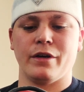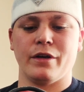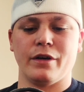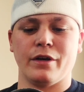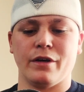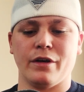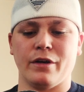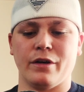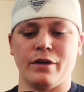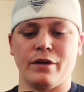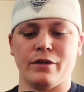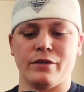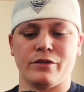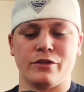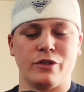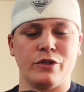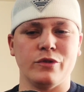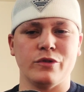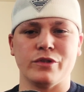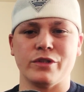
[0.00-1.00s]
2.6,
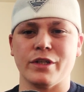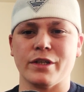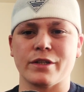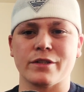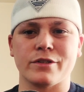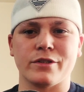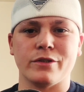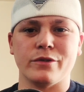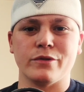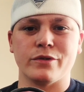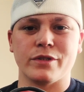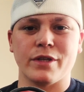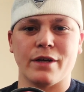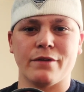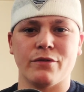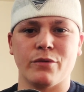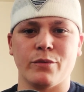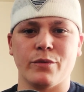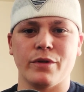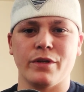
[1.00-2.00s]

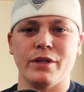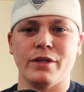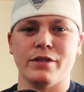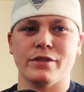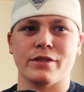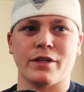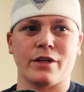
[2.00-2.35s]
2.7 with this.